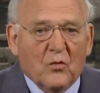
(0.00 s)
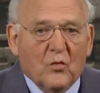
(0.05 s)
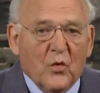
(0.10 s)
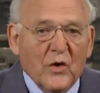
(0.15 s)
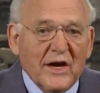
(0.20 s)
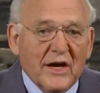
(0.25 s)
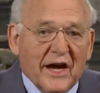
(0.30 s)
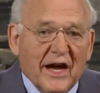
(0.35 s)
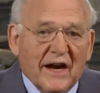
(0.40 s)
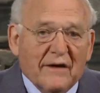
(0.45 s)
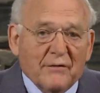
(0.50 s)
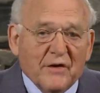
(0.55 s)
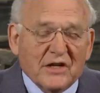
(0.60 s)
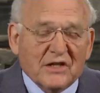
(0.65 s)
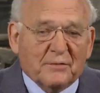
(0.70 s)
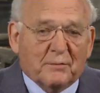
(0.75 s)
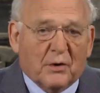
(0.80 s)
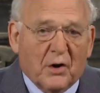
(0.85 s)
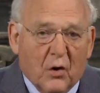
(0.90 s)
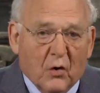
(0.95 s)
We have
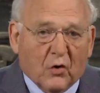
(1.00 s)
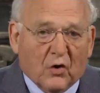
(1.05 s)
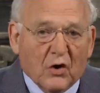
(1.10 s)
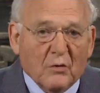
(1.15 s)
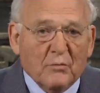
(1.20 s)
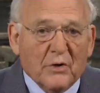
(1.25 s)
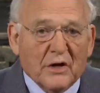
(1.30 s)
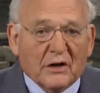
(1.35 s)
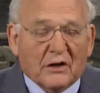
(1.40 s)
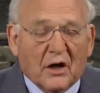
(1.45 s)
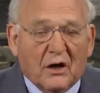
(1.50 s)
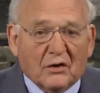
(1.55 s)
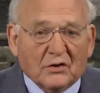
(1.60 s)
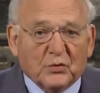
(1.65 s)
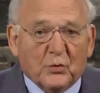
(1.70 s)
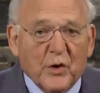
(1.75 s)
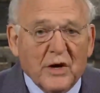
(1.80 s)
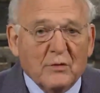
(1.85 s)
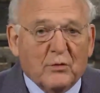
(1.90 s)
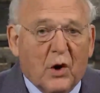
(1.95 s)
this program
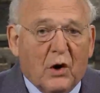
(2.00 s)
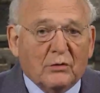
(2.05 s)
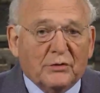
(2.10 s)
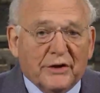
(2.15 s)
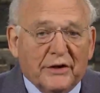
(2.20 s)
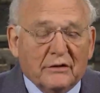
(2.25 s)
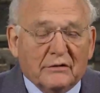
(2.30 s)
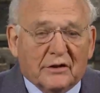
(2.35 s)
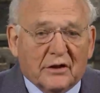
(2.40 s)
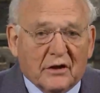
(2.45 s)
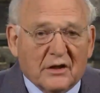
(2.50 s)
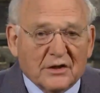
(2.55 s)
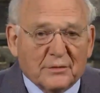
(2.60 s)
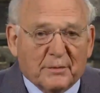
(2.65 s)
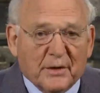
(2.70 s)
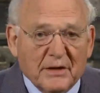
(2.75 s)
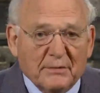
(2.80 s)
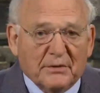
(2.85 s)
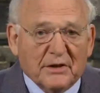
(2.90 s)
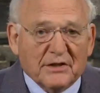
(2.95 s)
because we want to
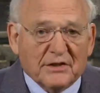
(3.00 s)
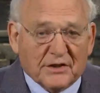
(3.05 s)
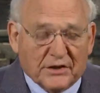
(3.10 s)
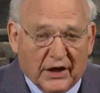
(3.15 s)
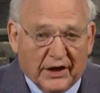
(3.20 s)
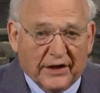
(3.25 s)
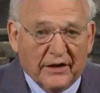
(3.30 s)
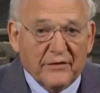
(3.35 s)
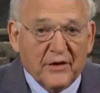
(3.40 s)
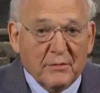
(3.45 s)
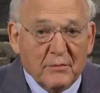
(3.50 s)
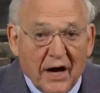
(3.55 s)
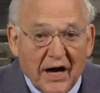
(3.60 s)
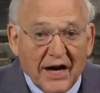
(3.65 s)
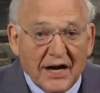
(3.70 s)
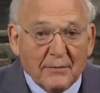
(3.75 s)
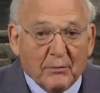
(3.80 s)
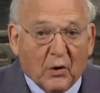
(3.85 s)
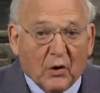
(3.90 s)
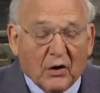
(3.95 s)
encourage people to study the
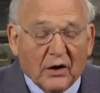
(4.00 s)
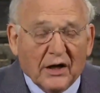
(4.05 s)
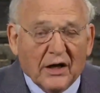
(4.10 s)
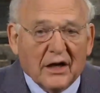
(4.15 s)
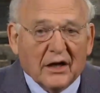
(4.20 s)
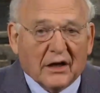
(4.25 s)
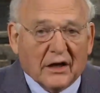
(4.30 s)
Bible,